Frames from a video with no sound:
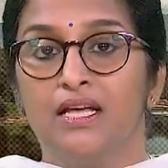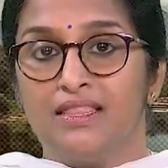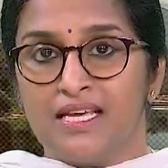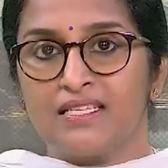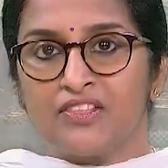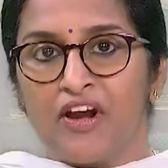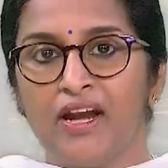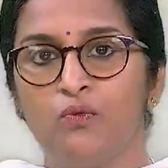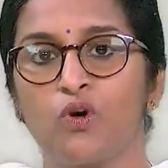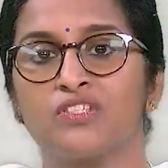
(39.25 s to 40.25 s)
This
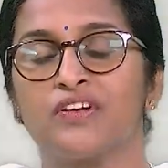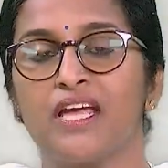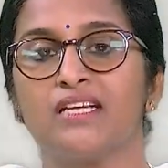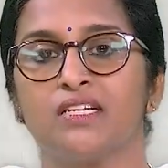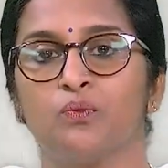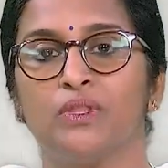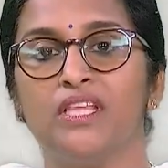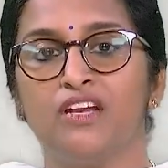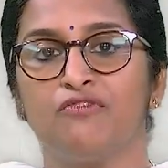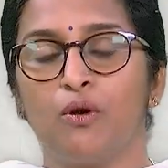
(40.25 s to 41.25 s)
thread was created with
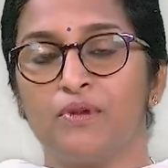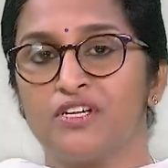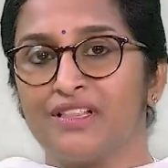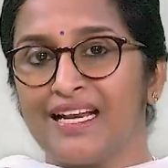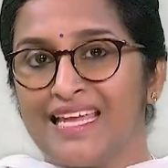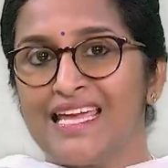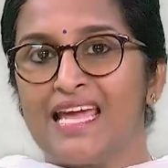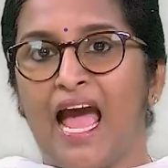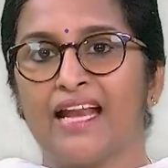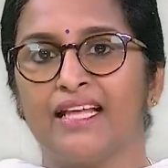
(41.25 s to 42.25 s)
the information that he
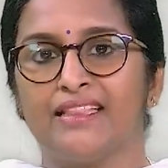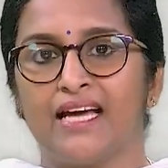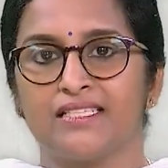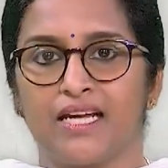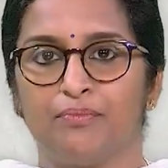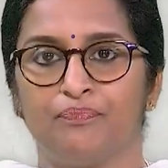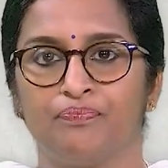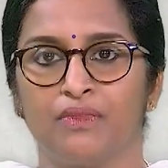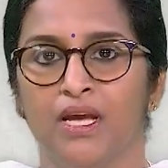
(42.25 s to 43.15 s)
had at that time.